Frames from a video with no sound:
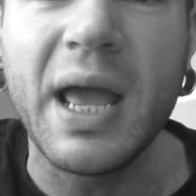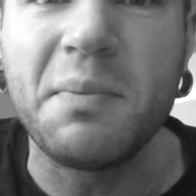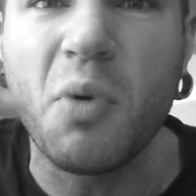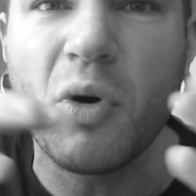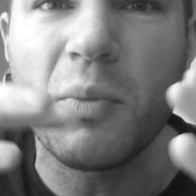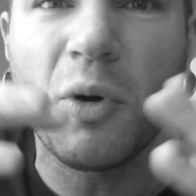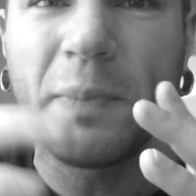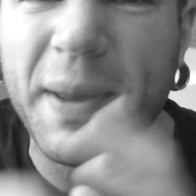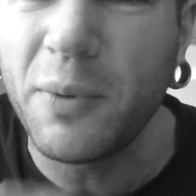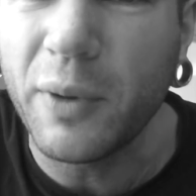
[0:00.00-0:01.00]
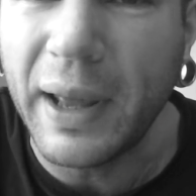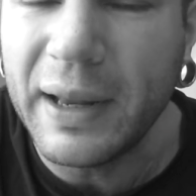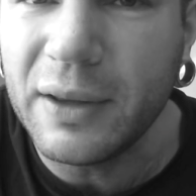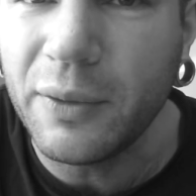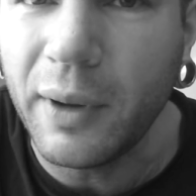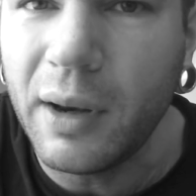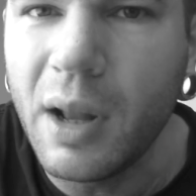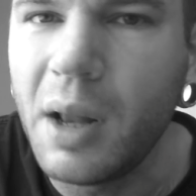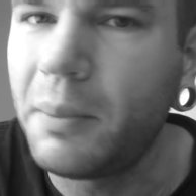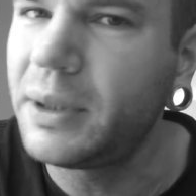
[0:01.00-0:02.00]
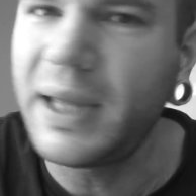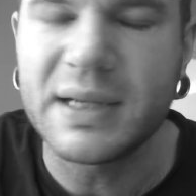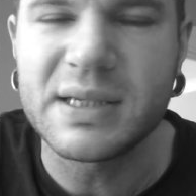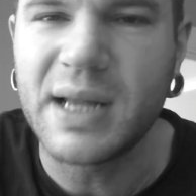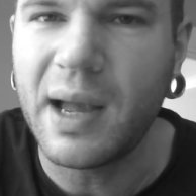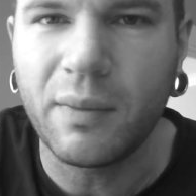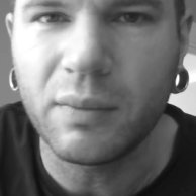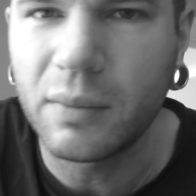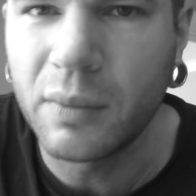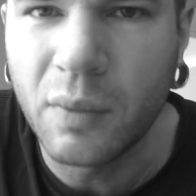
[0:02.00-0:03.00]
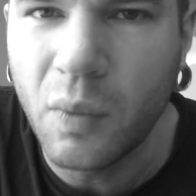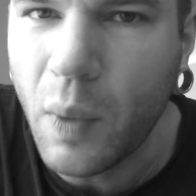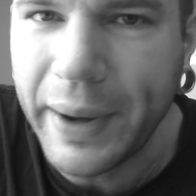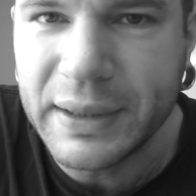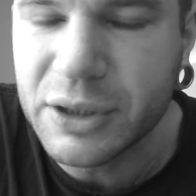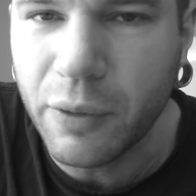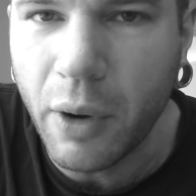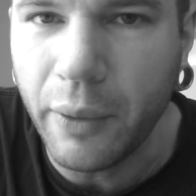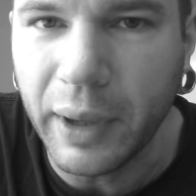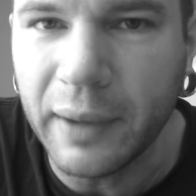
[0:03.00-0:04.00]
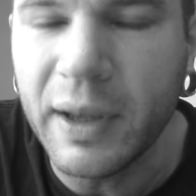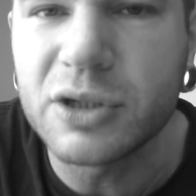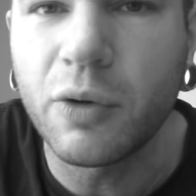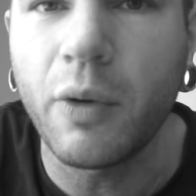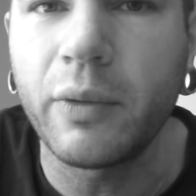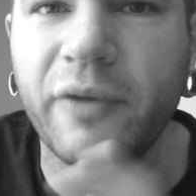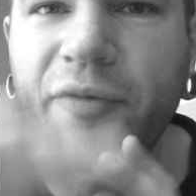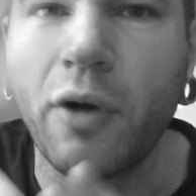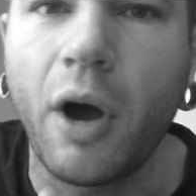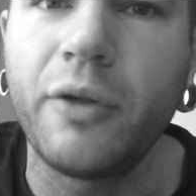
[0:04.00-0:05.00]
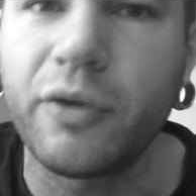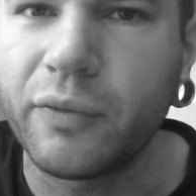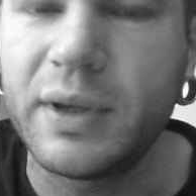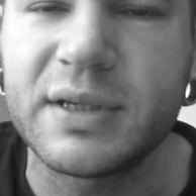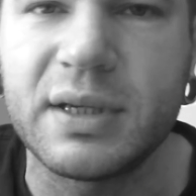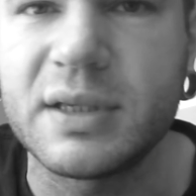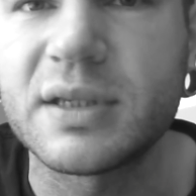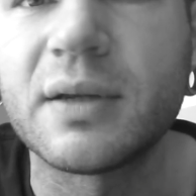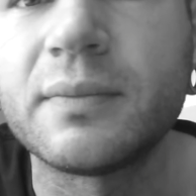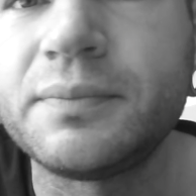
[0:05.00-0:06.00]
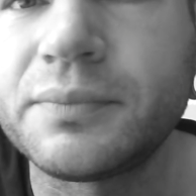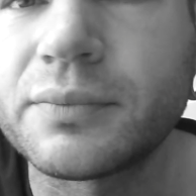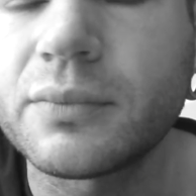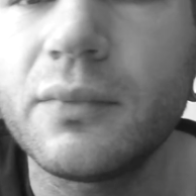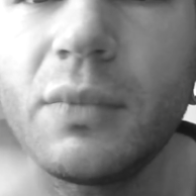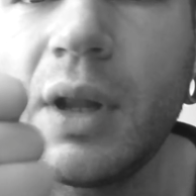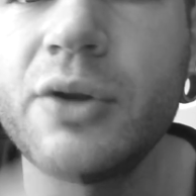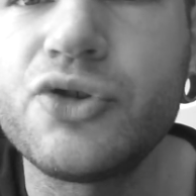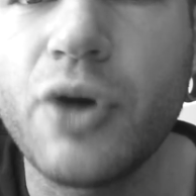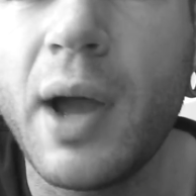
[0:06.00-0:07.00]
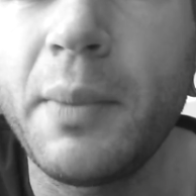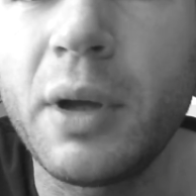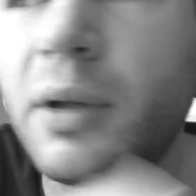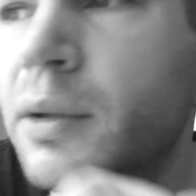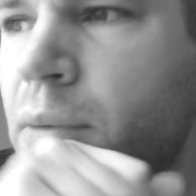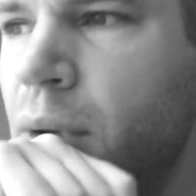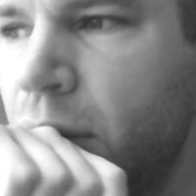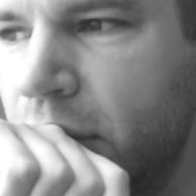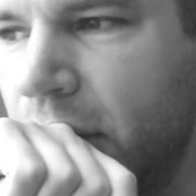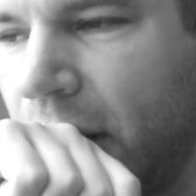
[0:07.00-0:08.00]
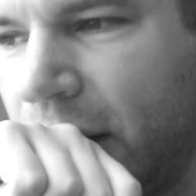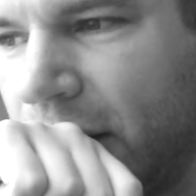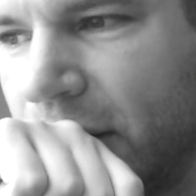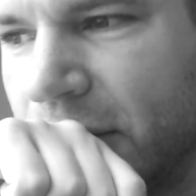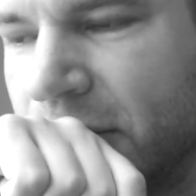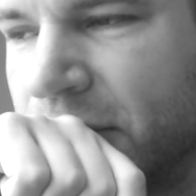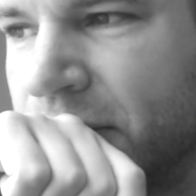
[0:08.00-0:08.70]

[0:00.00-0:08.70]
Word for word: and more and more people got into it, but that's not why it's growing. It's growing for other reasons drama, uh,